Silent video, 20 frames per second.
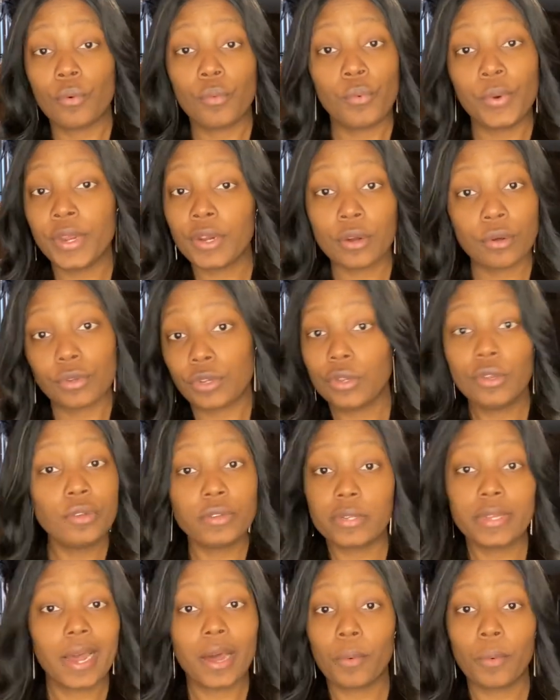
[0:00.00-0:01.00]
We don't
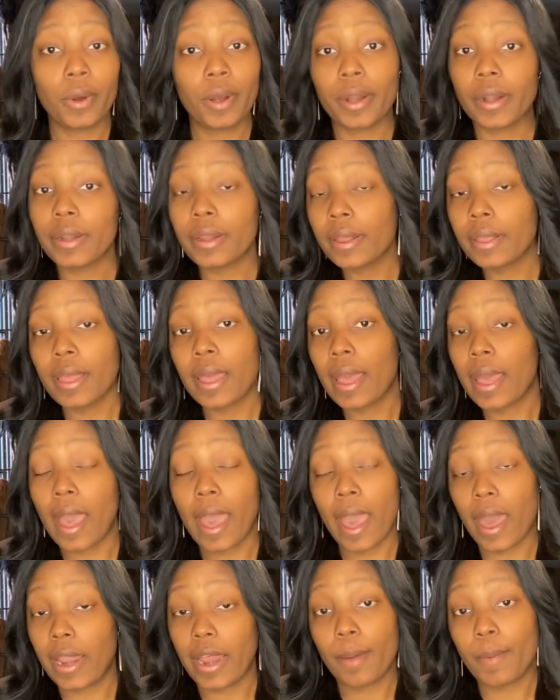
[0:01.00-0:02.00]
use that word.
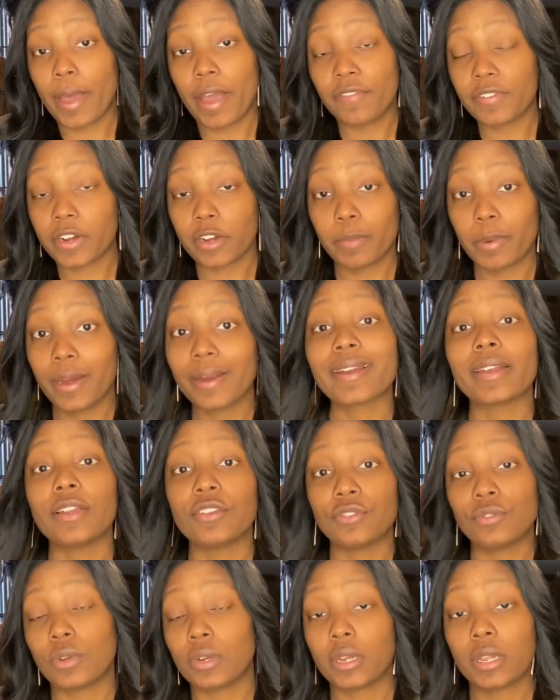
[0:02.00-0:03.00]
And I'm African American,
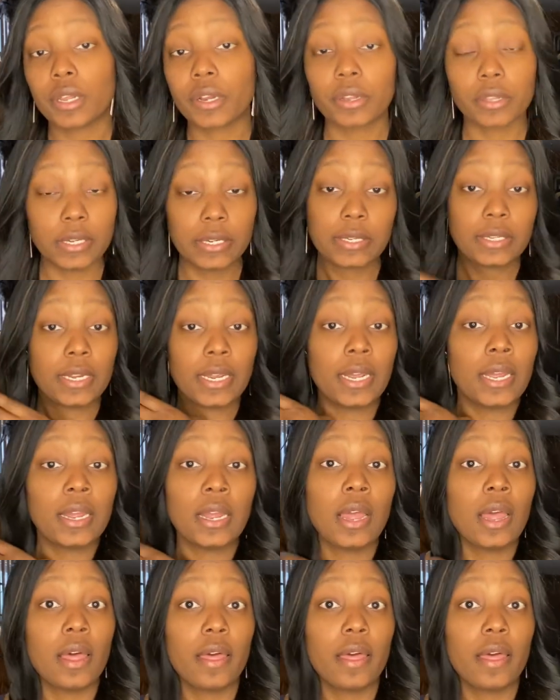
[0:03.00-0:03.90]
as you can clearly see.